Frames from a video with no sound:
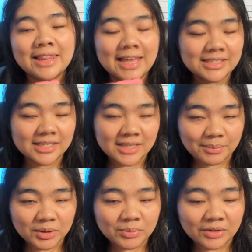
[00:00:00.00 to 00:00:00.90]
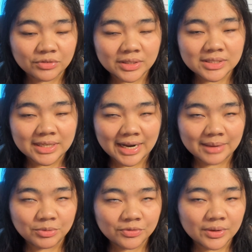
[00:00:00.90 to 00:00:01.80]
That's the typing preference that
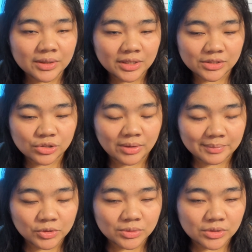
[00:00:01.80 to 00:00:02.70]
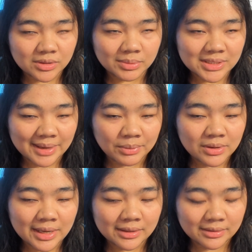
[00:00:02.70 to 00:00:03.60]
I prefer, and so I'm going to double tap
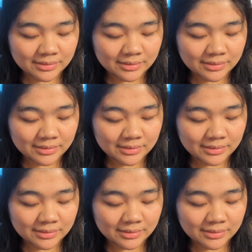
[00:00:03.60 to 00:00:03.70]
on that.